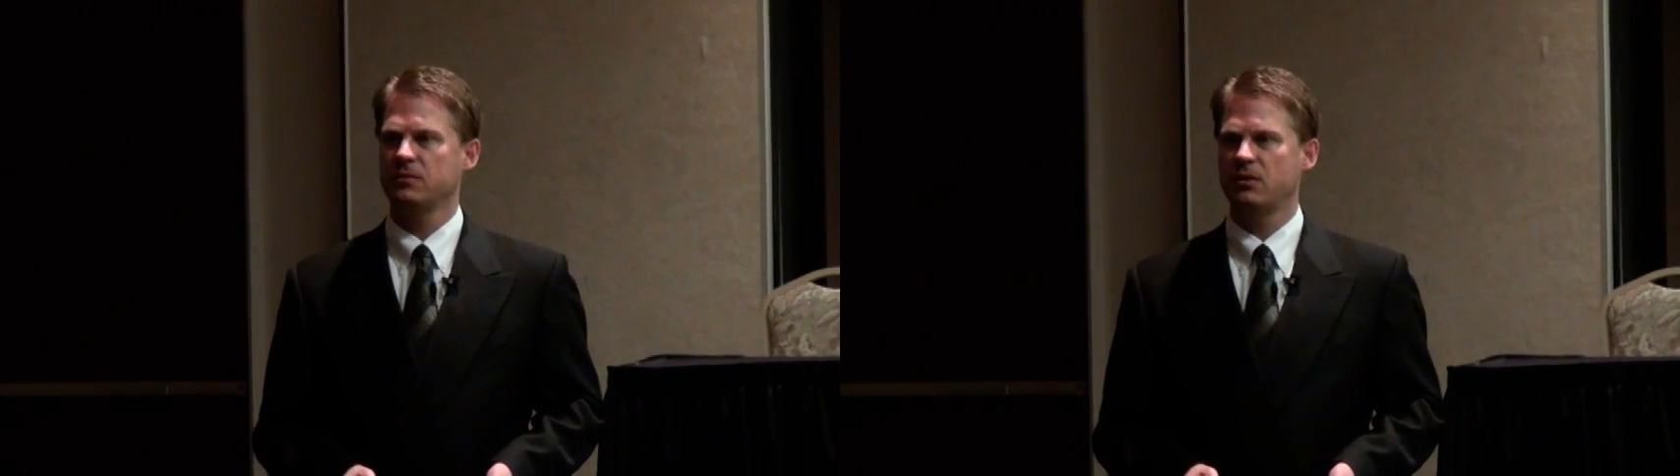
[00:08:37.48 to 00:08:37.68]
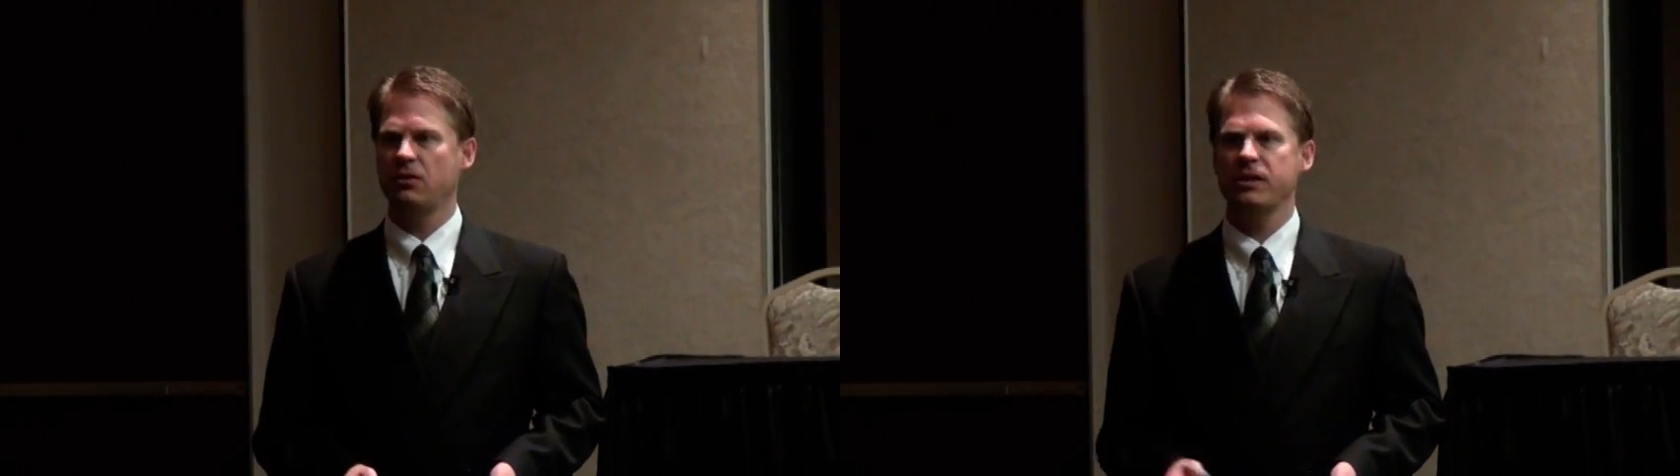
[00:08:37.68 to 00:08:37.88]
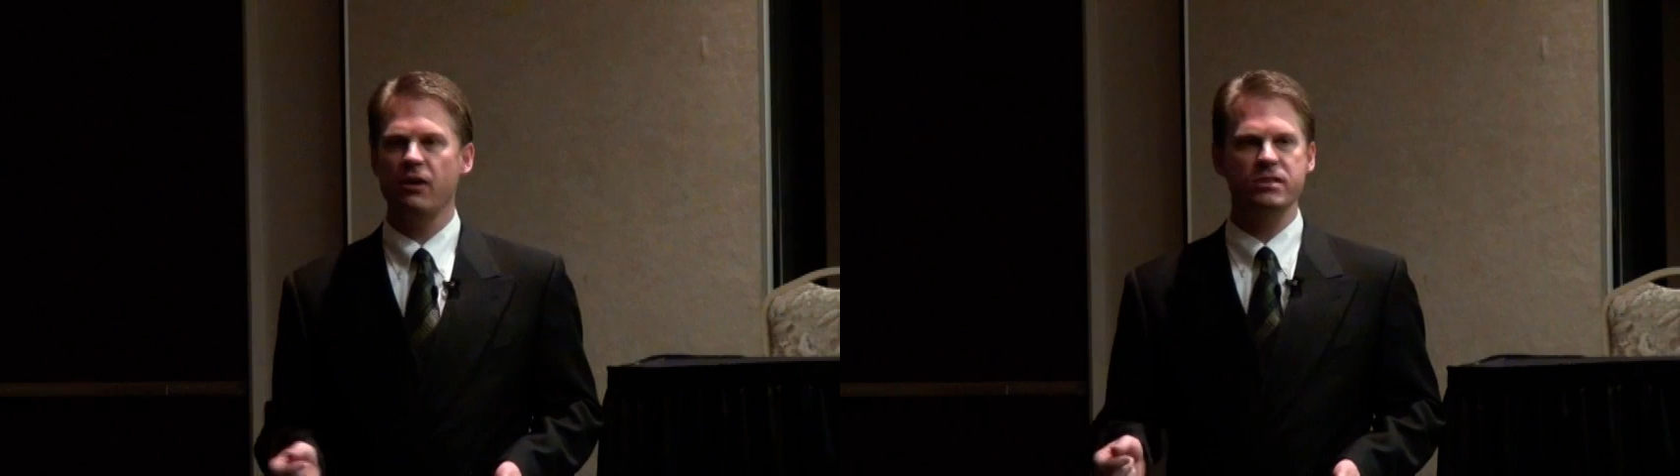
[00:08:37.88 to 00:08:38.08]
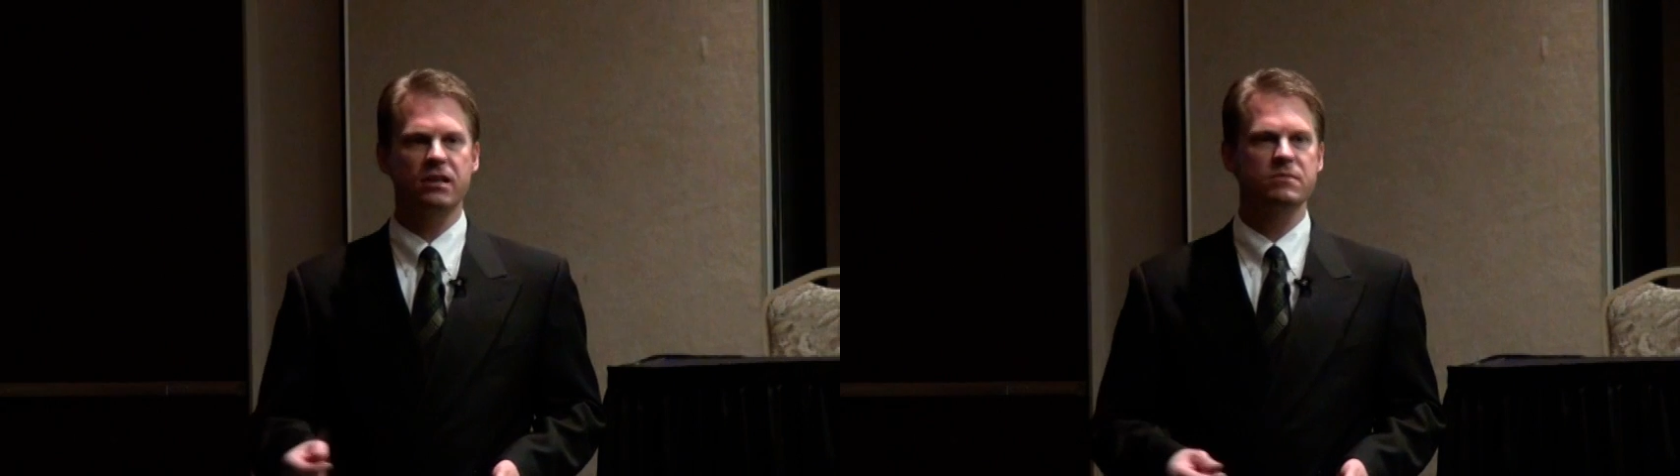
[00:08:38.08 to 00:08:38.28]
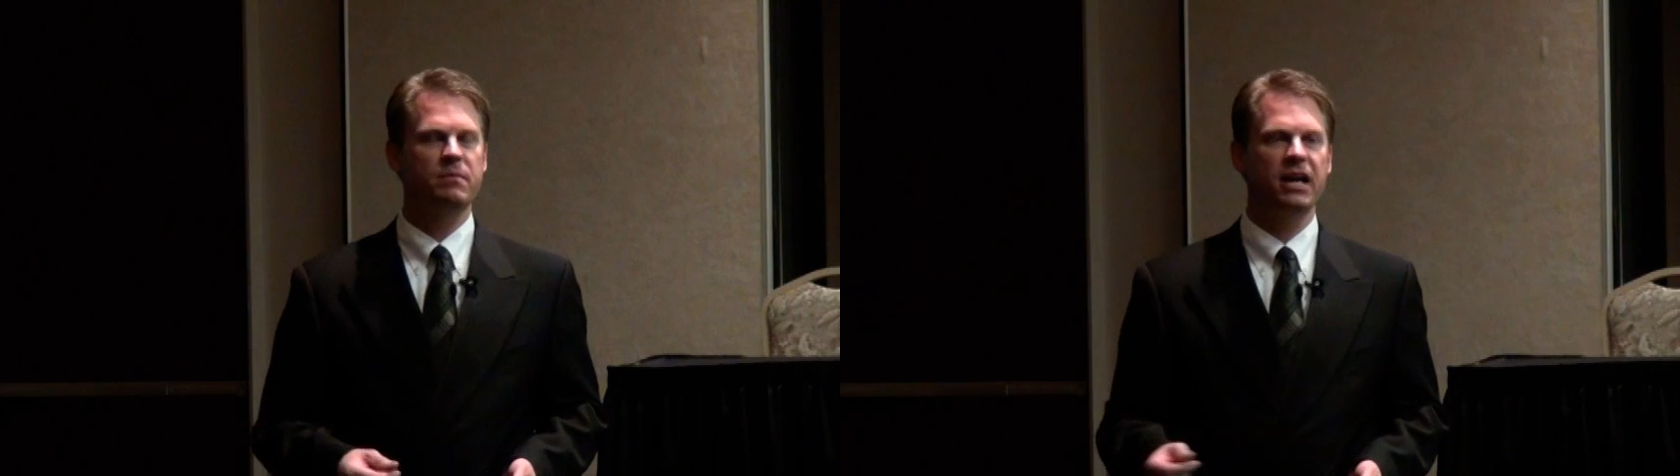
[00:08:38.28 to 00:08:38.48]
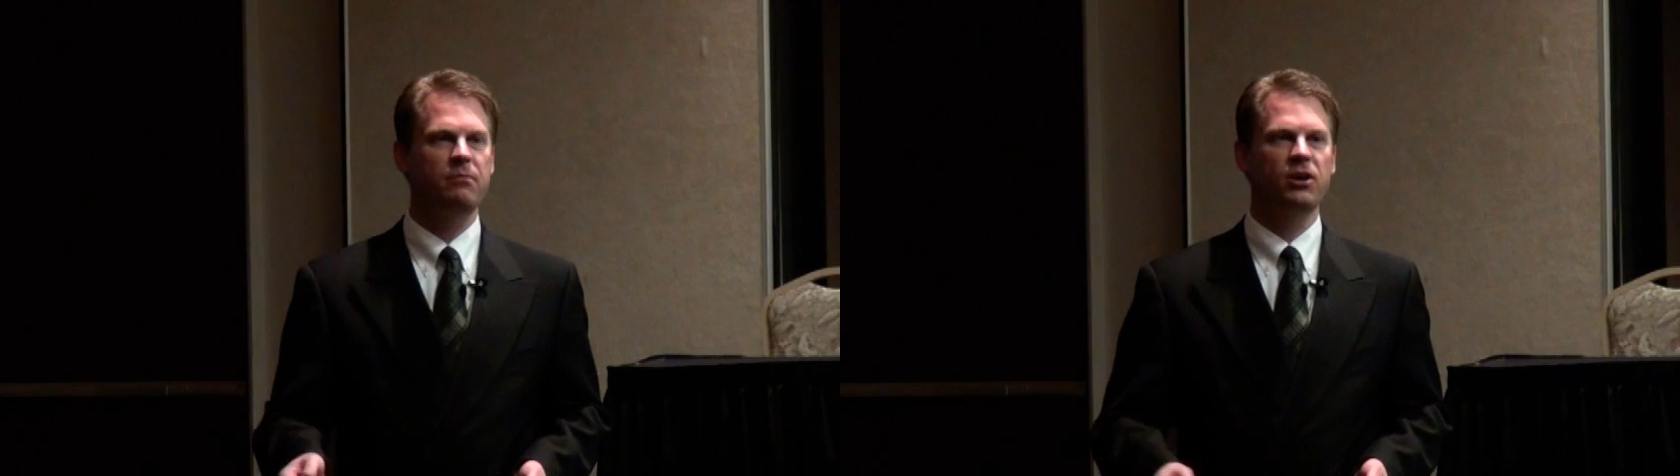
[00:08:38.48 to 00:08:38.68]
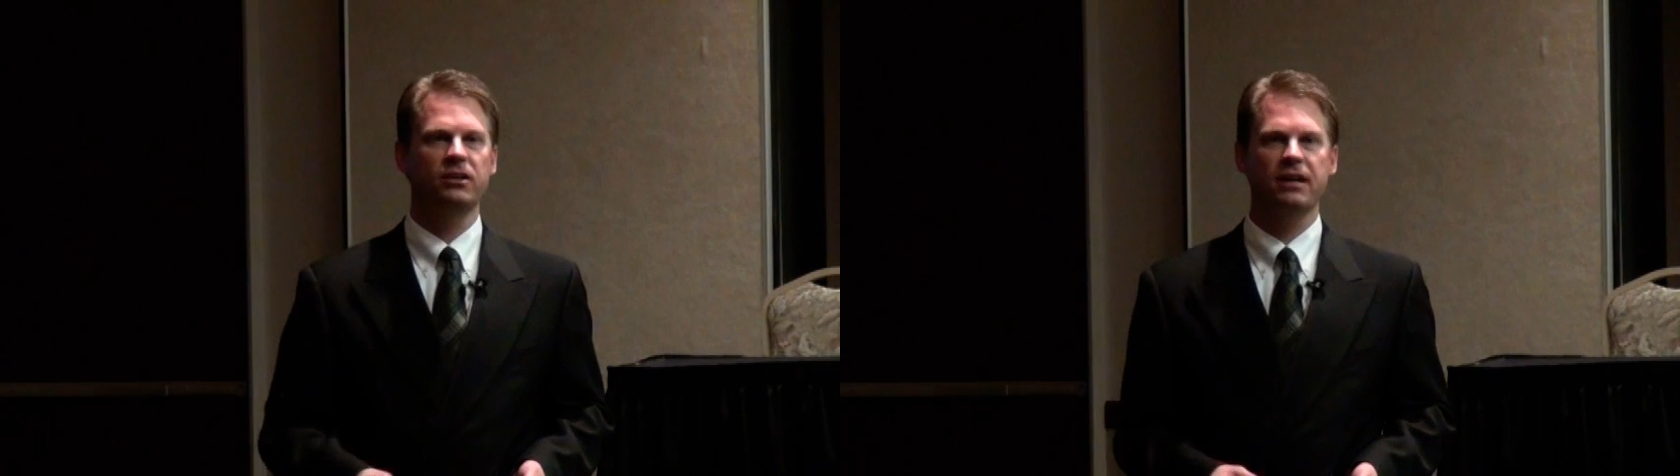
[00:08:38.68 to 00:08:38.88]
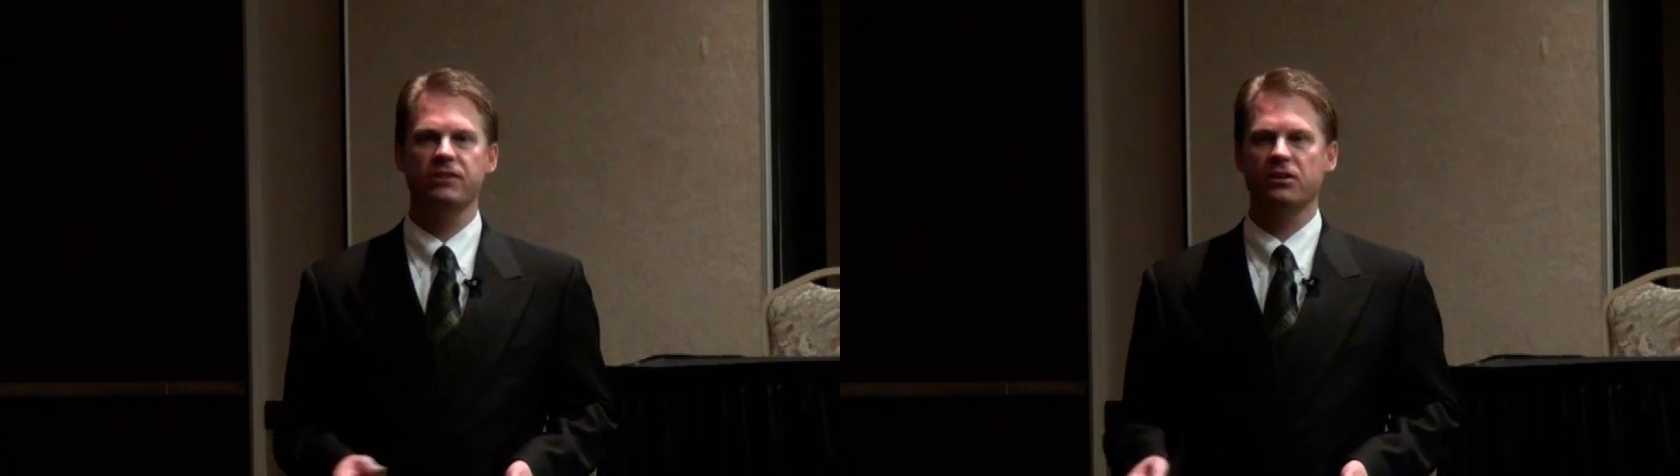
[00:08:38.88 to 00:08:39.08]
Oh, he always comes by about
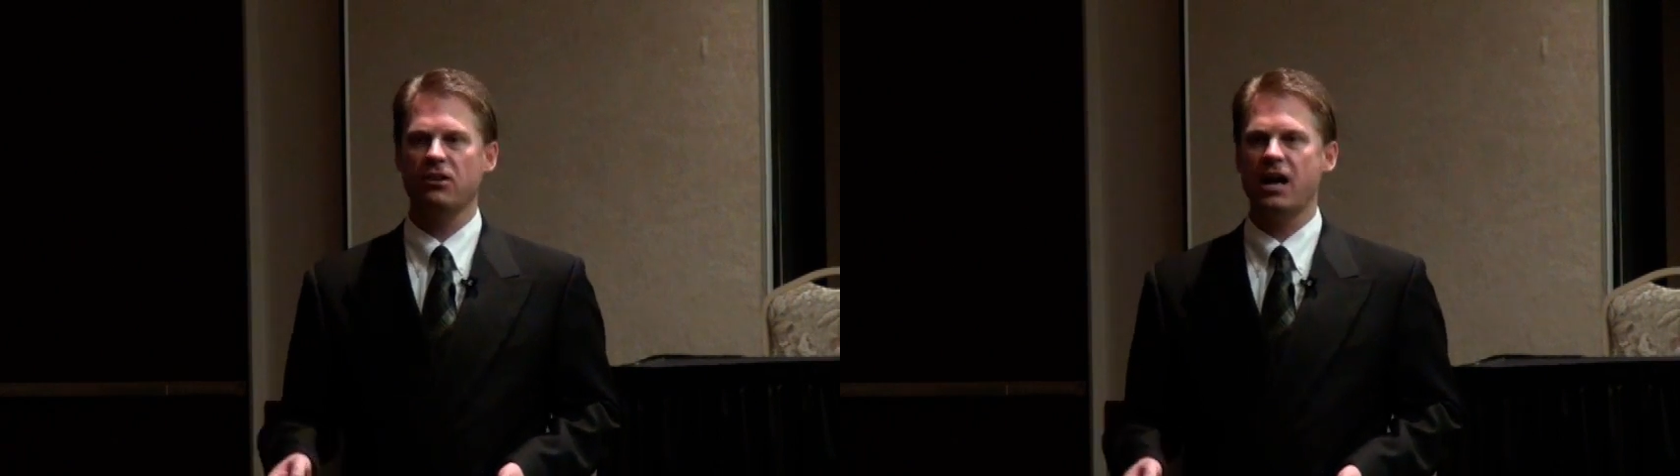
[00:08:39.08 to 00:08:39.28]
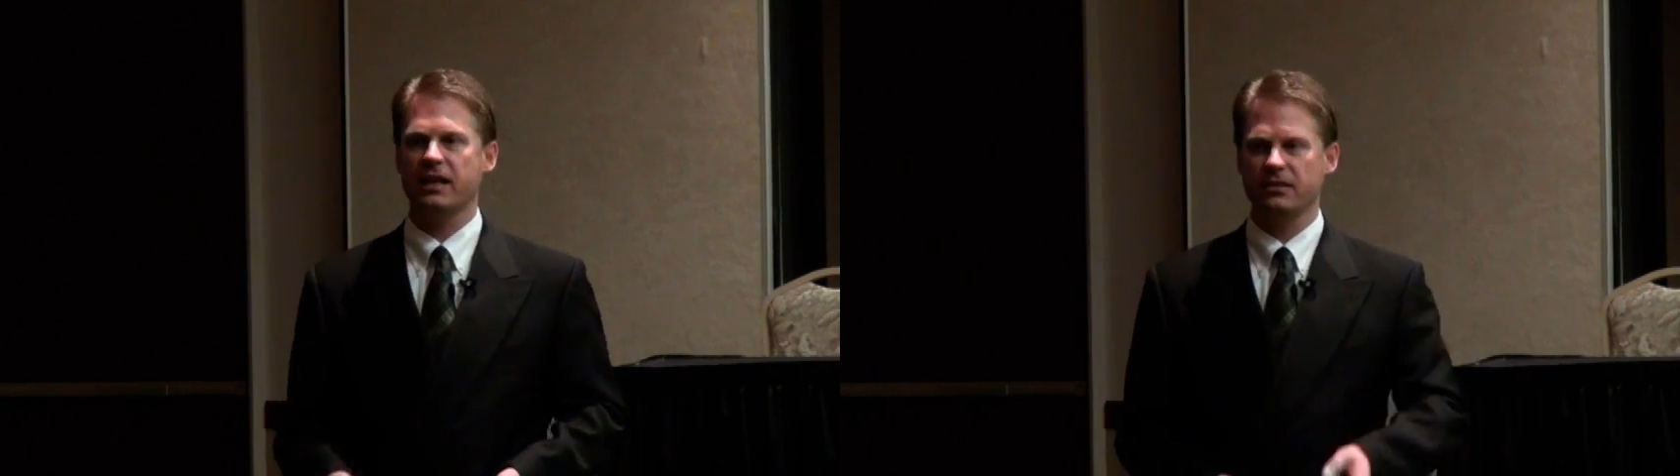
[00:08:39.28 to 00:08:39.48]
11 o'clock.